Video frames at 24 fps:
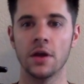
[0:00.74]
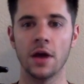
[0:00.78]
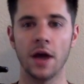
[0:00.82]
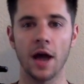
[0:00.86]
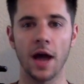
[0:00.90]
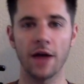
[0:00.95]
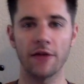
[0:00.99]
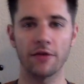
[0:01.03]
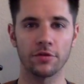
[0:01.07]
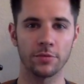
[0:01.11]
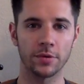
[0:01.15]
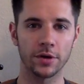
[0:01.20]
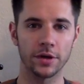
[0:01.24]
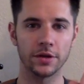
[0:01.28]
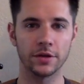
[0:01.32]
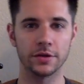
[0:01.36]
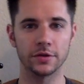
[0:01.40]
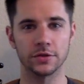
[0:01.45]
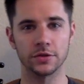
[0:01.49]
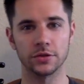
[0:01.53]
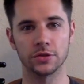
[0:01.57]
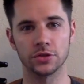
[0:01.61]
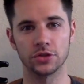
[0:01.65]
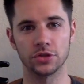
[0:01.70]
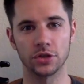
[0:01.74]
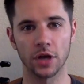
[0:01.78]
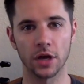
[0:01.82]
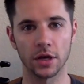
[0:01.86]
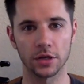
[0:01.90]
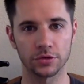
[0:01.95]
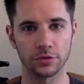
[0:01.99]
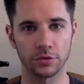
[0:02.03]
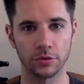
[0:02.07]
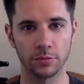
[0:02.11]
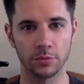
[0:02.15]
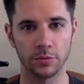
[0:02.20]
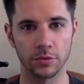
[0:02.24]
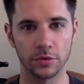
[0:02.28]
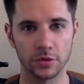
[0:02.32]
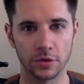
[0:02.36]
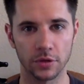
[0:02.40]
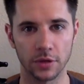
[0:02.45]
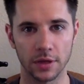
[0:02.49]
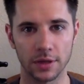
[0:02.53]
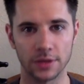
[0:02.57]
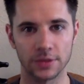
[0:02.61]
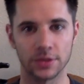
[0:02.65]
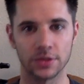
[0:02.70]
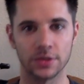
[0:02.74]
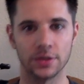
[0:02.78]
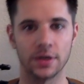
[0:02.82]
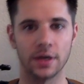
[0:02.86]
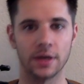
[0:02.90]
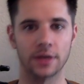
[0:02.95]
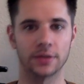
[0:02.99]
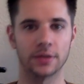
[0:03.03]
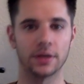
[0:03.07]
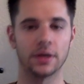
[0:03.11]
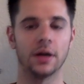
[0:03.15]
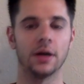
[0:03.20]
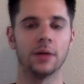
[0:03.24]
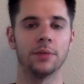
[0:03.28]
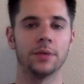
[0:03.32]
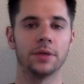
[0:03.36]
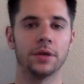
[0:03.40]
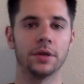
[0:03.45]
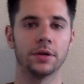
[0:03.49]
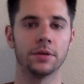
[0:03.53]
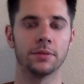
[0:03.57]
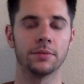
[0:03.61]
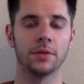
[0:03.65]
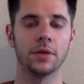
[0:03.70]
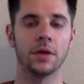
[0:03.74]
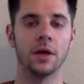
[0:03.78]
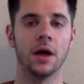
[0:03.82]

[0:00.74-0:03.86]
Hi everybody, this is Josh with MusicLesson.com here.